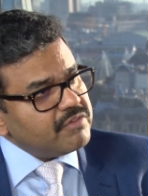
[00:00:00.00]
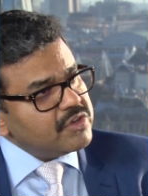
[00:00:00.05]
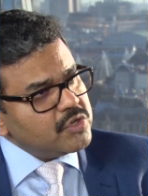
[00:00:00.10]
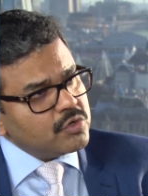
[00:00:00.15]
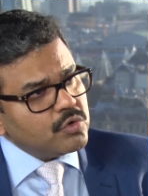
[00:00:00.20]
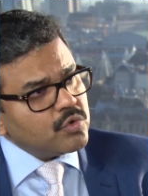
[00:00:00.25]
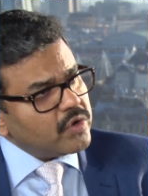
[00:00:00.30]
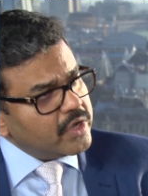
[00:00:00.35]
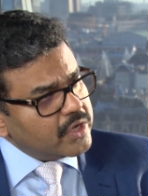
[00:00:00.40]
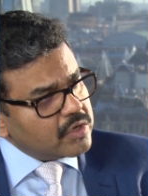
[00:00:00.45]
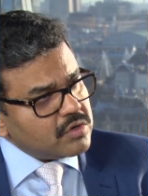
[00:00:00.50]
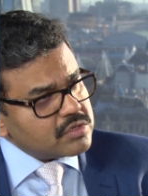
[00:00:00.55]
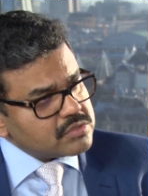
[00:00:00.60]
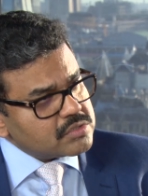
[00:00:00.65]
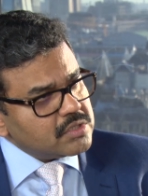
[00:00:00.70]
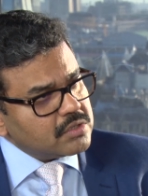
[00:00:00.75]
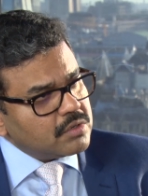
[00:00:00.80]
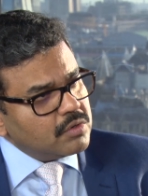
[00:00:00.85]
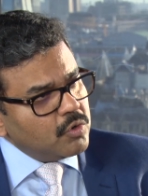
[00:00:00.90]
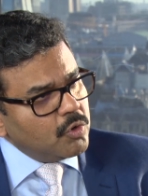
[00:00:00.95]
when you grow across
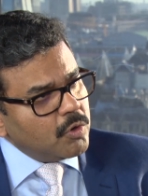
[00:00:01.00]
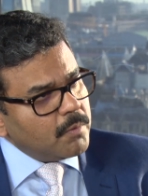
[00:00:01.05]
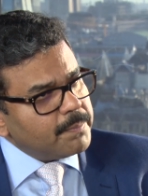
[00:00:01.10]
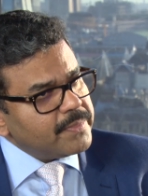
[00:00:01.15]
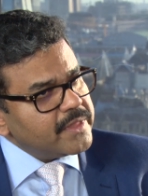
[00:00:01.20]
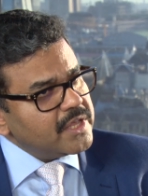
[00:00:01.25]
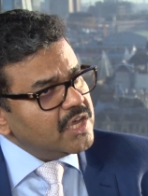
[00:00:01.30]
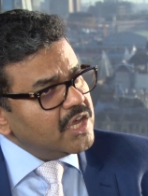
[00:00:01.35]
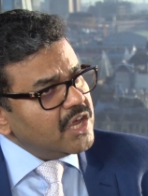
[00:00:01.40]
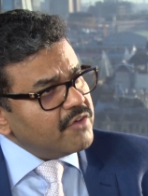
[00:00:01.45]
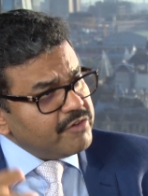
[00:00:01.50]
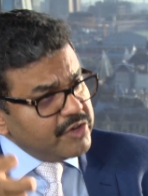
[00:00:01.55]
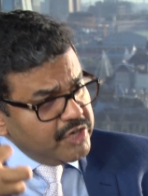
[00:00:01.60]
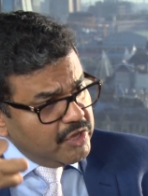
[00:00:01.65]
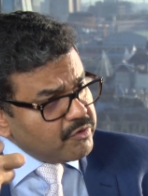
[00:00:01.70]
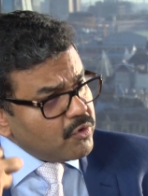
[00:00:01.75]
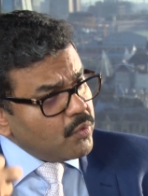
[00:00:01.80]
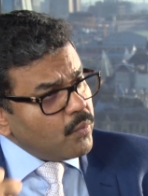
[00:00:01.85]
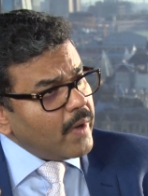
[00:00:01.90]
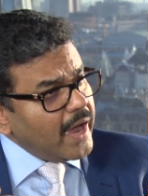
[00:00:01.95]
the globe when
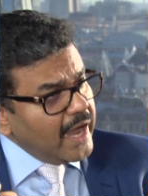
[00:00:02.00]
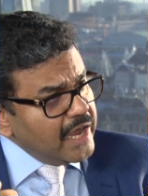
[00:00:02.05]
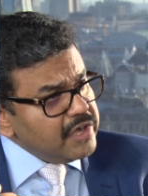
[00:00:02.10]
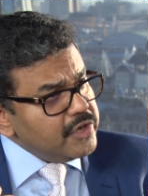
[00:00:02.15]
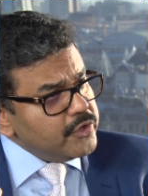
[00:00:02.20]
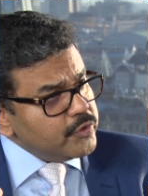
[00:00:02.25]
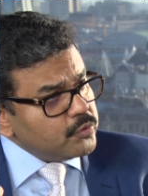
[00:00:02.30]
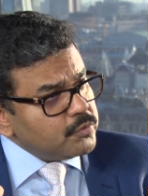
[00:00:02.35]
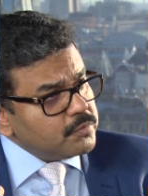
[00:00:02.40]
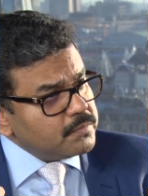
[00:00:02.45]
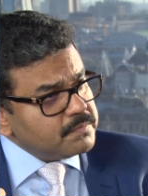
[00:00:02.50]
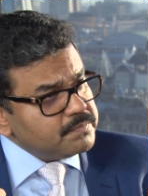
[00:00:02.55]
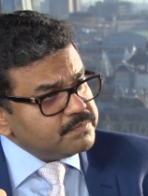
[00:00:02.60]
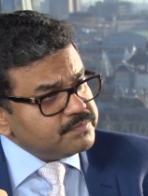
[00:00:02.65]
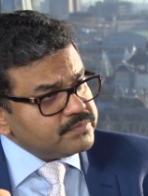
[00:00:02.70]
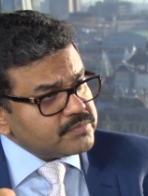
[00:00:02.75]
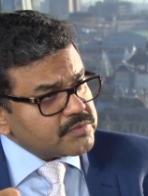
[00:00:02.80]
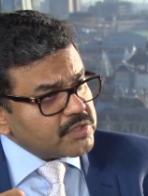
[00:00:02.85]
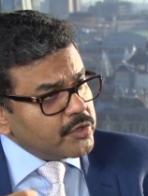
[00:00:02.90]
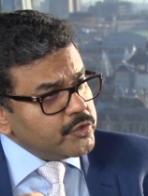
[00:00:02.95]
you have a value,
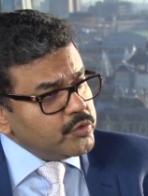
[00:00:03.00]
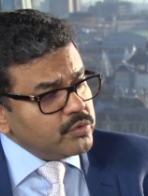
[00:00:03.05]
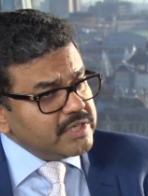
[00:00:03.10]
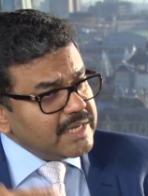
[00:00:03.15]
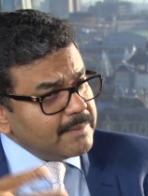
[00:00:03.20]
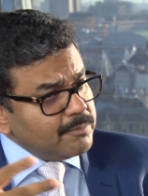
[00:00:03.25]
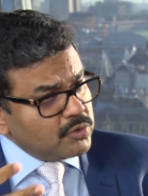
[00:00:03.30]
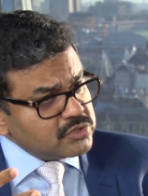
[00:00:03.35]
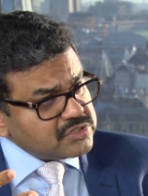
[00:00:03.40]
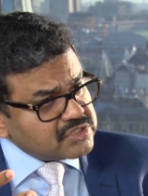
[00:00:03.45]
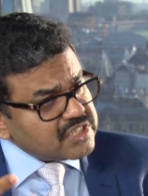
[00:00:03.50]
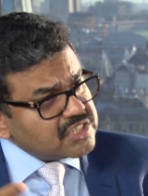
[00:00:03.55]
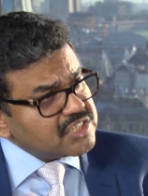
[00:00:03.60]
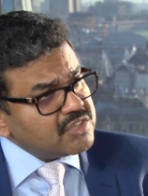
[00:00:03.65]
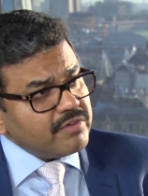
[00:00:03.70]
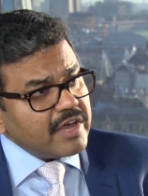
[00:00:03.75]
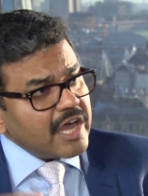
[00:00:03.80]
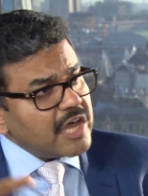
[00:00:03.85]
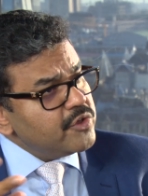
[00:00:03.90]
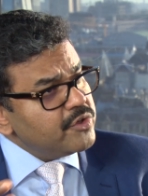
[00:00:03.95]
you demonstrate
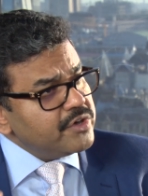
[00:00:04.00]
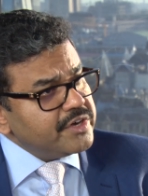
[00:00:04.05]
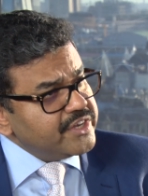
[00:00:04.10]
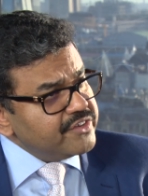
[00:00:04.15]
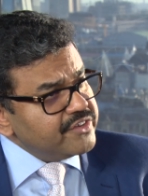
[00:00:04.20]
the value in a